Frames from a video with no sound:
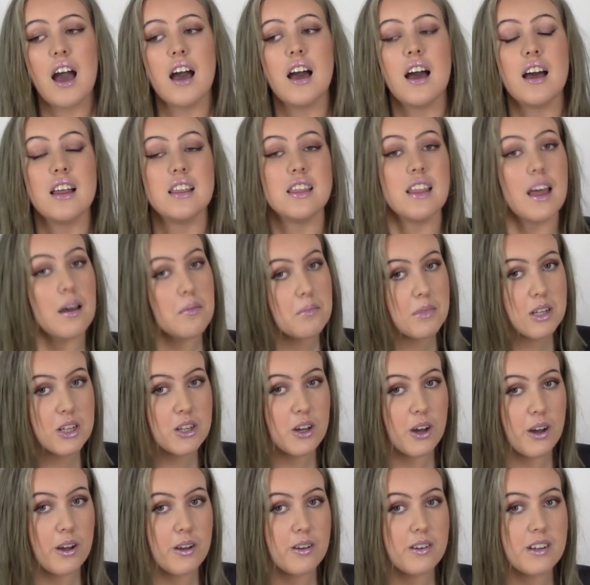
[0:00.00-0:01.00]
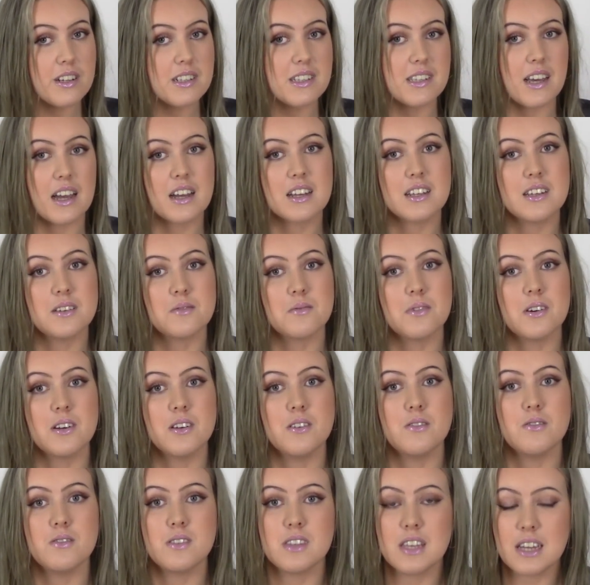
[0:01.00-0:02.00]
and let me know exactly what
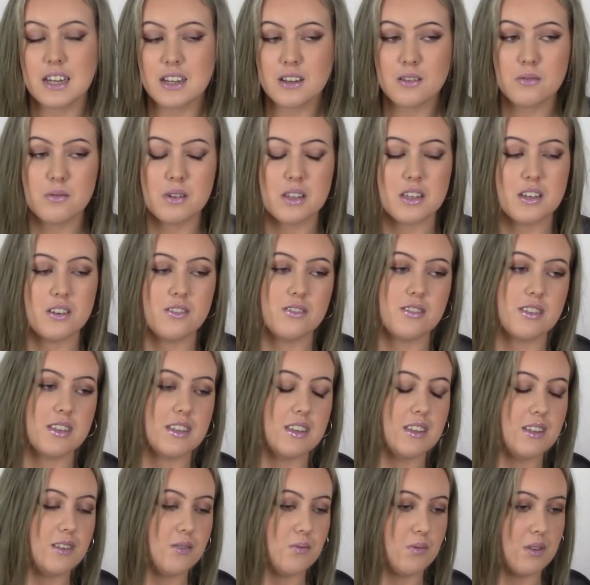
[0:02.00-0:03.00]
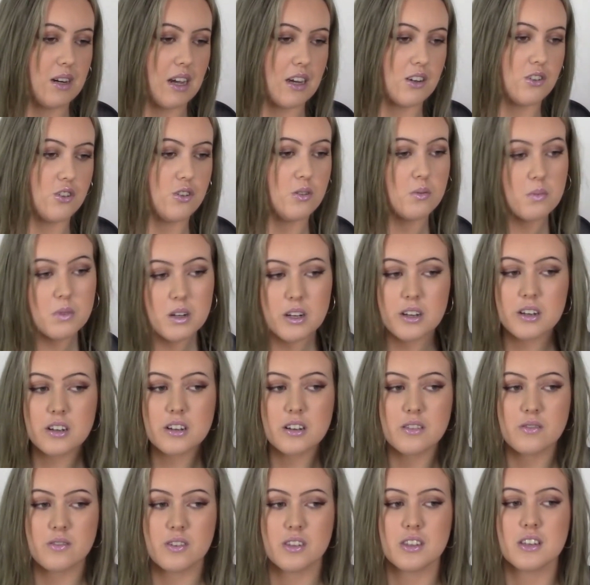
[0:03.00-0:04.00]
you think, whether you think these would actually work,
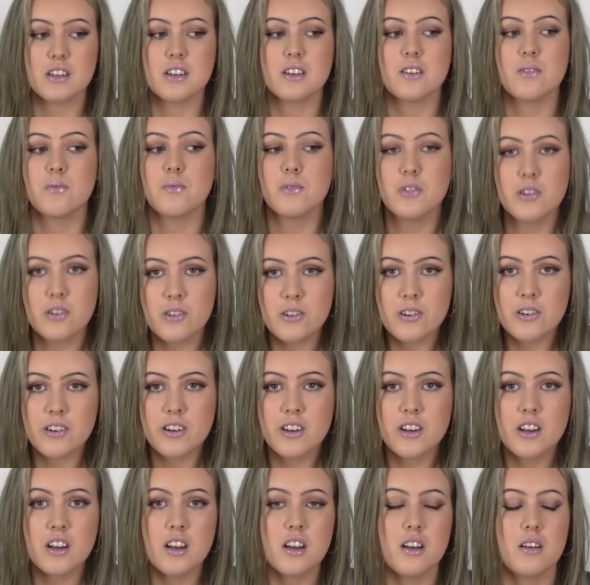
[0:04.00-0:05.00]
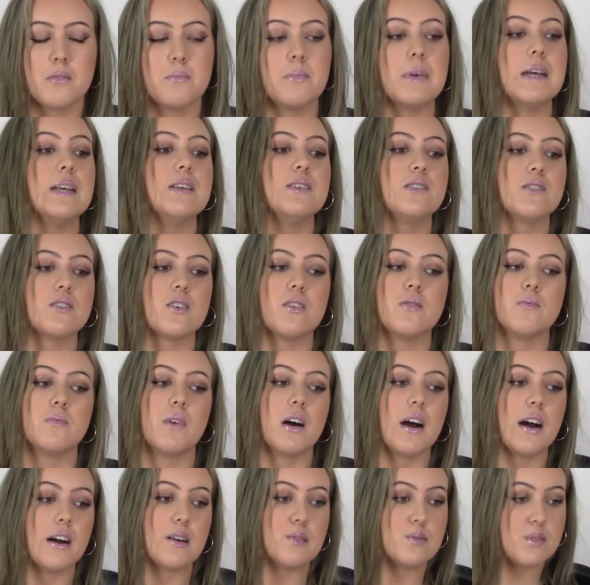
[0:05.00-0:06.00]
if you think it wouldn't, based on
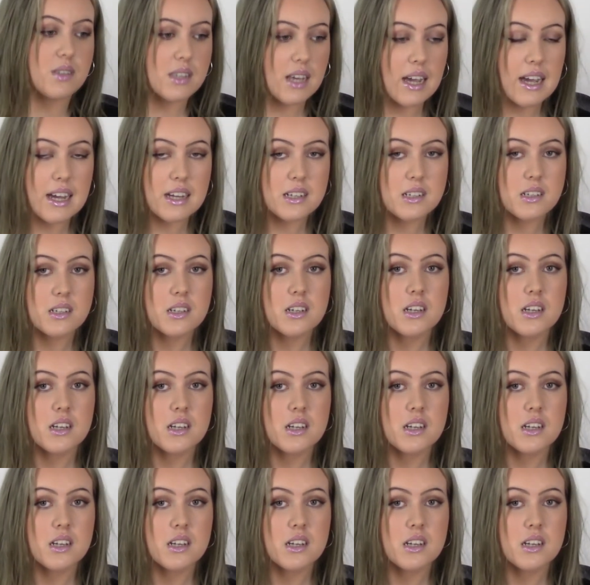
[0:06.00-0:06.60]
what I've said.